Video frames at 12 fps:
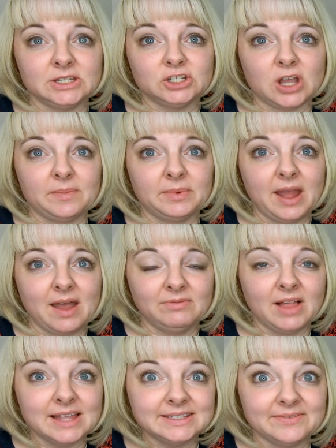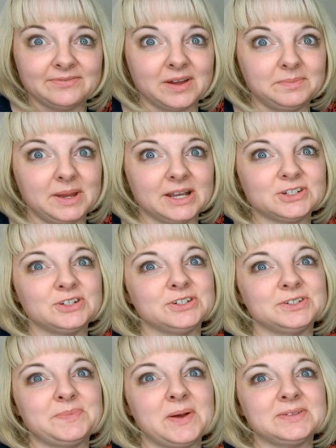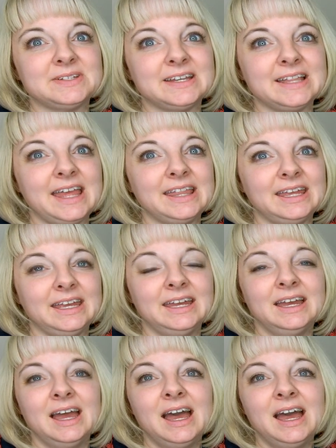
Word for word: Shopper. I have lots of fun pictures posting lately.